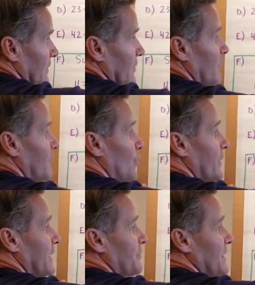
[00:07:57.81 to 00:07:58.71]

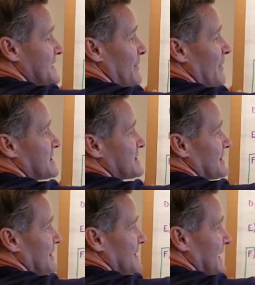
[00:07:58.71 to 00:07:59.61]
40 plus how much
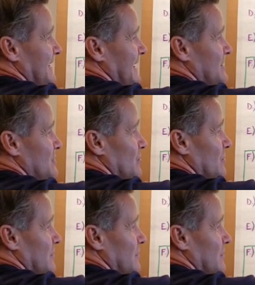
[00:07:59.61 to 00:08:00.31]
to get to that 2?